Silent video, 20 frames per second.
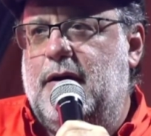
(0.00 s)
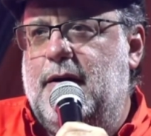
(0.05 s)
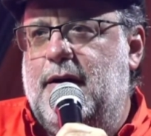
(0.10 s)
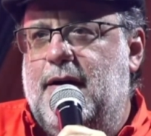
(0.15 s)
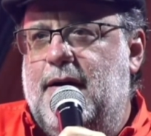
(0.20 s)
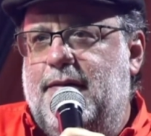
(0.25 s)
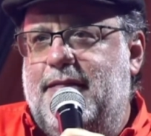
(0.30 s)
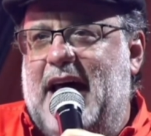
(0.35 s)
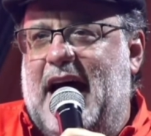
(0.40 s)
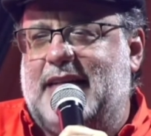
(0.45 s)

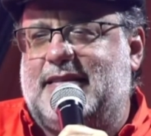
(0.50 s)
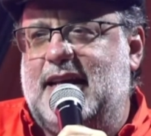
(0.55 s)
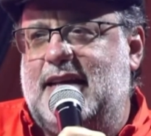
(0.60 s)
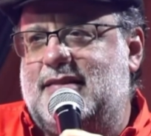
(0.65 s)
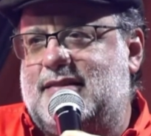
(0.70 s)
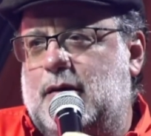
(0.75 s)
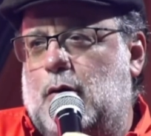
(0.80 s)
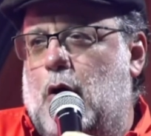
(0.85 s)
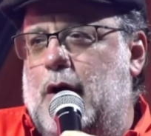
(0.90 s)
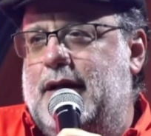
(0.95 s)
That is
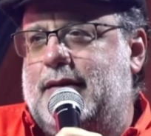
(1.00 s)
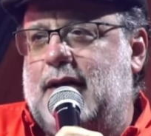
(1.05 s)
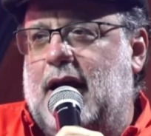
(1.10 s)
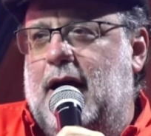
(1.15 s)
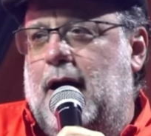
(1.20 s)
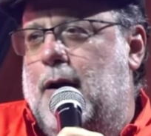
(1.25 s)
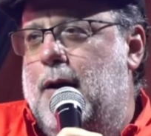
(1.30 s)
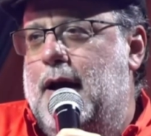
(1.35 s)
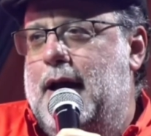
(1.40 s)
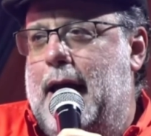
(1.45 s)
going
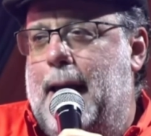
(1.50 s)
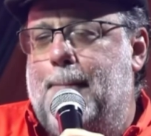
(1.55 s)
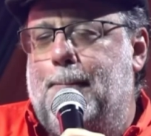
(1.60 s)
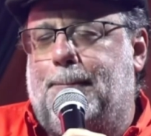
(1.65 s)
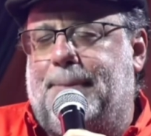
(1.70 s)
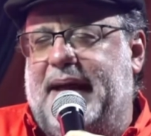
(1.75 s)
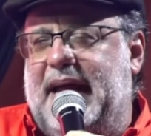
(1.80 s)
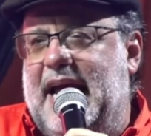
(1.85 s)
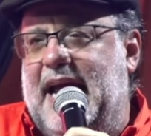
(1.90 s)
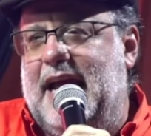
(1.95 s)
to
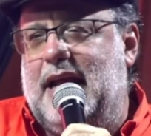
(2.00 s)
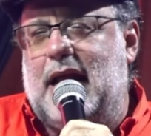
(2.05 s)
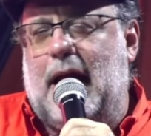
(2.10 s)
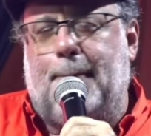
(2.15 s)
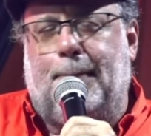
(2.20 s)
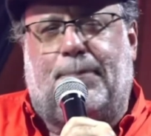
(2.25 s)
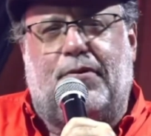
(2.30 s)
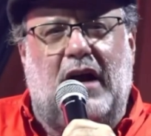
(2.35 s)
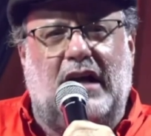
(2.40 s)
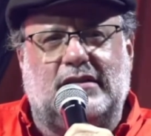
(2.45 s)
impede
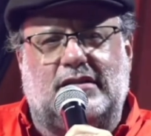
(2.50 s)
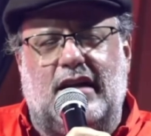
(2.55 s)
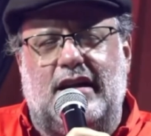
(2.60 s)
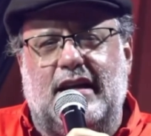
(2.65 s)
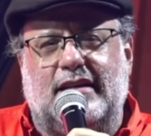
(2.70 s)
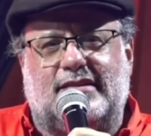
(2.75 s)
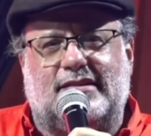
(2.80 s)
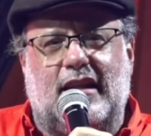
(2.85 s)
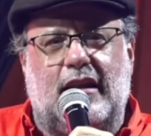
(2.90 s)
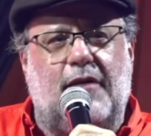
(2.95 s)
and
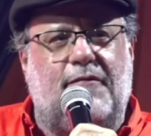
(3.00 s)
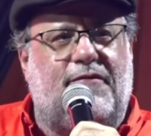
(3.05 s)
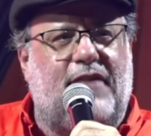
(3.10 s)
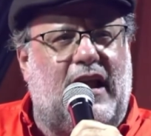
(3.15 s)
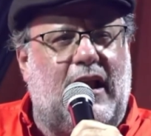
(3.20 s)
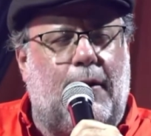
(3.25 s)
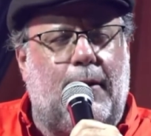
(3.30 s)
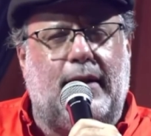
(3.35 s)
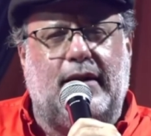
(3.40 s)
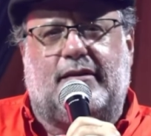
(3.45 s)
prejudice the
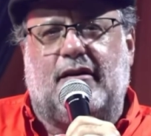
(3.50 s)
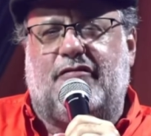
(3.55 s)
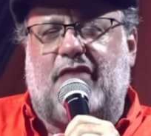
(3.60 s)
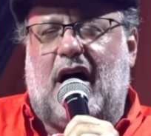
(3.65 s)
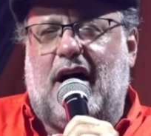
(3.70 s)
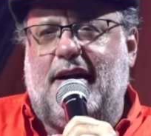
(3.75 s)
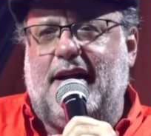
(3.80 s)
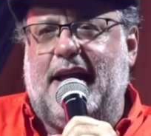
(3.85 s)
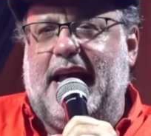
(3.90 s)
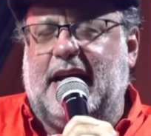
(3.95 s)
development of
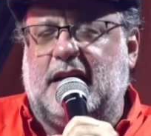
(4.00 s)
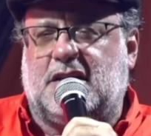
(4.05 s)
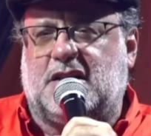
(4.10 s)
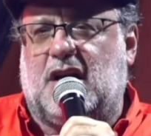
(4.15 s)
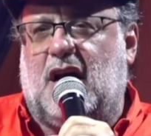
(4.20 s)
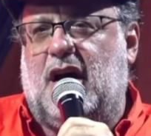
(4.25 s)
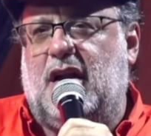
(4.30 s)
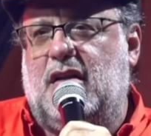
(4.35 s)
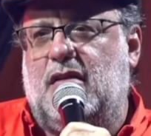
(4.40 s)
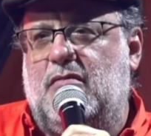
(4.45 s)
our
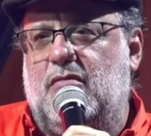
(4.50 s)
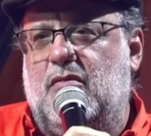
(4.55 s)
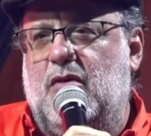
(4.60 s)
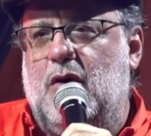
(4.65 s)
nation.